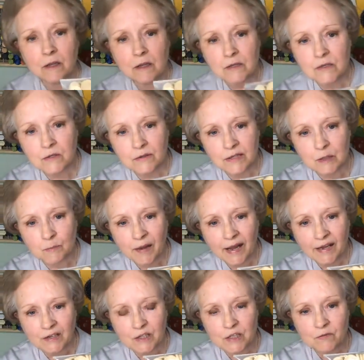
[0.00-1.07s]
so I got a
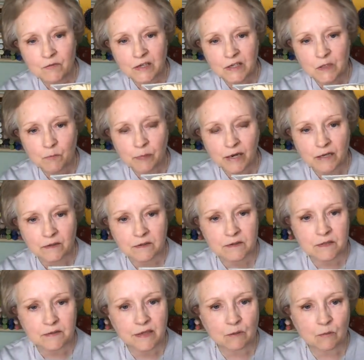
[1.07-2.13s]
package of these
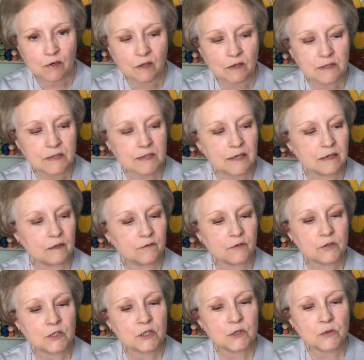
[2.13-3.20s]
buttons they were on sale for
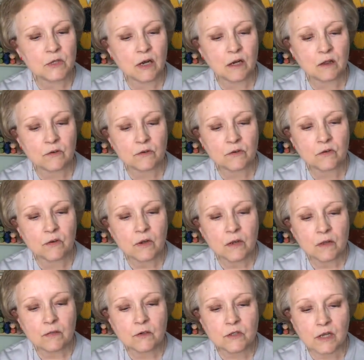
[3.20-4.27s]
two dollars
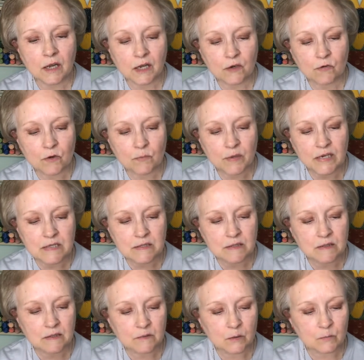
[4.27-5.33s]
there's a hundred
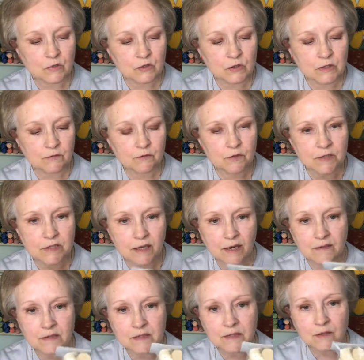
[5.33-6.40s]
pieces in them there's different
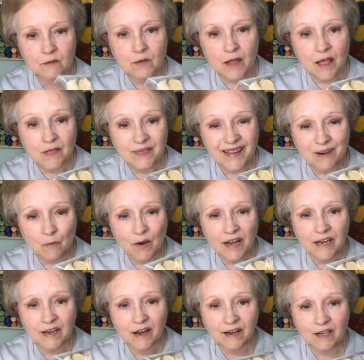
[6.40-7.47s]
sizes so that
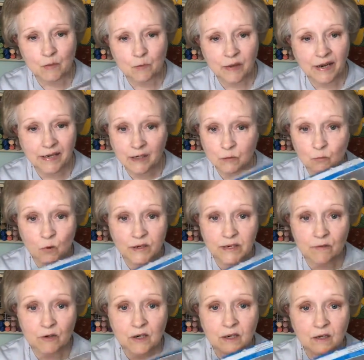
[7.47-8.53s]
way I can paint them
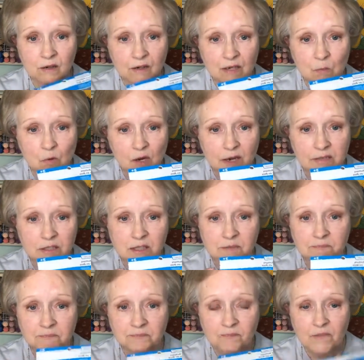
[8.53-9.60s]
whatever color I want
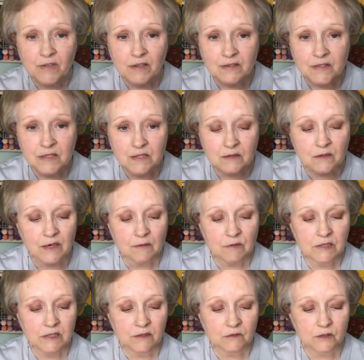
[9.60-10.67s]
so I was
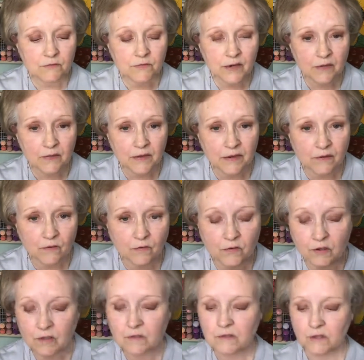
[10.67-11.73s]
tickled to find those
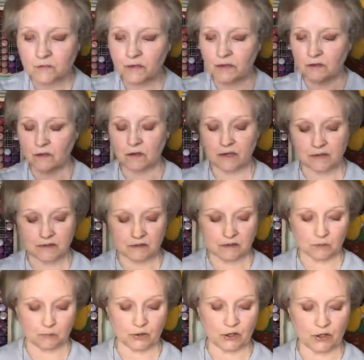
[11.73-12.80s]
so I found all kinds of
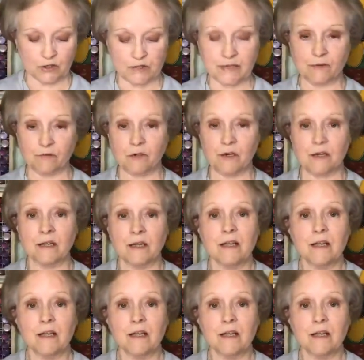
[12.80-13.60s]
little bargains after I